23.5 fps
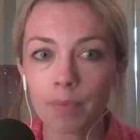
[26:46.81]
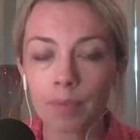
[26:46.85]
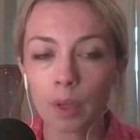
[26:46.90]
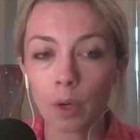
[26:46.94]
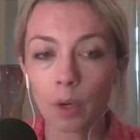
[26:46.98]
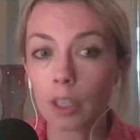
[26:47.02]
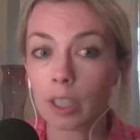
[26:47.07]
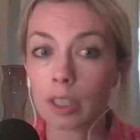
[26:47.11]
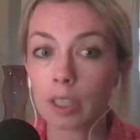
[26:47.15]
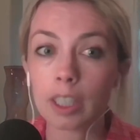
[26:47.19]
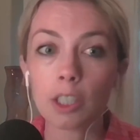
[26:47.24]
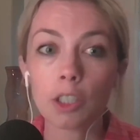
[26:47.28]

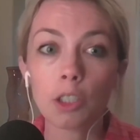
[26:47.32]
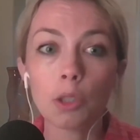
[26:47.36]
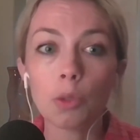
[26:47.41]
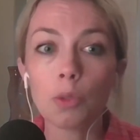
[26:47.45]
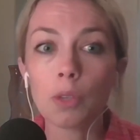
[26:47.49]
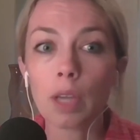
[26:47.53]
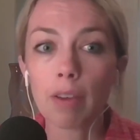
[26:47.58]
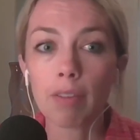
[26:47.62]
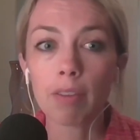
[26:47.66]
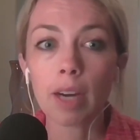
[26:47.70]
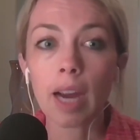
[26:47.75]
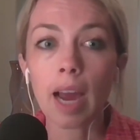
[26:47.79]
or at least you
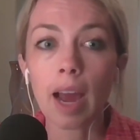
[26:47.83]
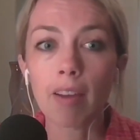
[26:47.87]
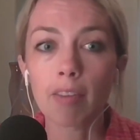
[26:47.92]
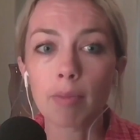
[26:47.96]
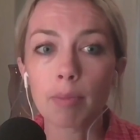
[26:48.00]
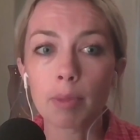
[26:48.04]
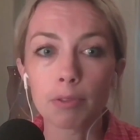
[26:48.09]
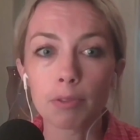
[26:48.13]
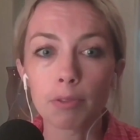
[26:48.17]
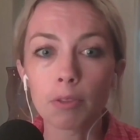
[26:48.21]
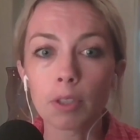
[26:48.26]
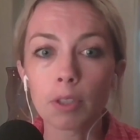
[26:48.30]
never have
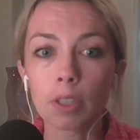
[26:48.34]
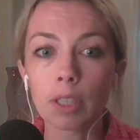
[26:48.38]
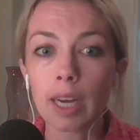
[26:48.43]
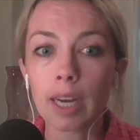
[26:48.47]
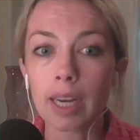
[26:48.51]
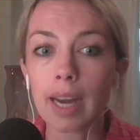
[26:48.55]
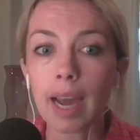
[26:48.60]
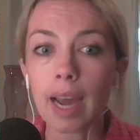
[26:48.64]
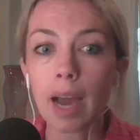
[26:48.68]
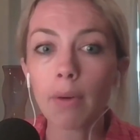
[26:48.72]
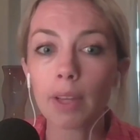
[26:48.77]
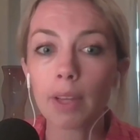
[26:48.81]
before.
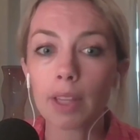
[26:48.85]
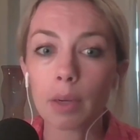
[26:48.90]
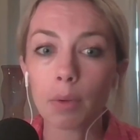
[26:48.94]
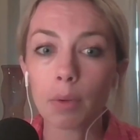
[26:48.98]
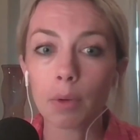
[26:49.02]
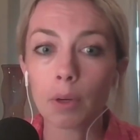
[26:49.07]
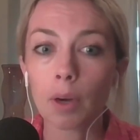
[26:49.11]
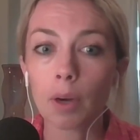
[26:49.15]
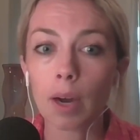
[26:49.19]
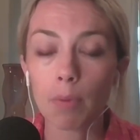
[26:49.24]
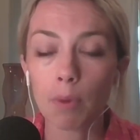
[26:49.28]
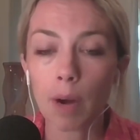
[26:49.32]
And now I think
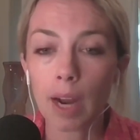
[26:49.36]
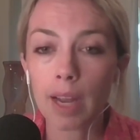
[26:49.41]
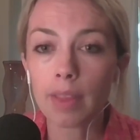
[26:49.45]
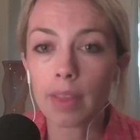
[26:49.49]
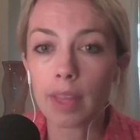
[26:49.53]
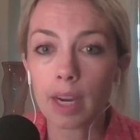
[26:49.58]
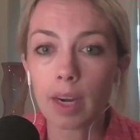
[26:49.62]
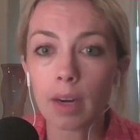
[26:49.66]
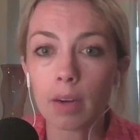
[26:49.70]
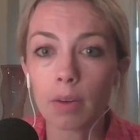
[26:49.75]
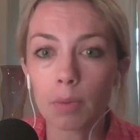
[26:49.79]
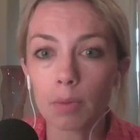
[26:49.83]
we're right there.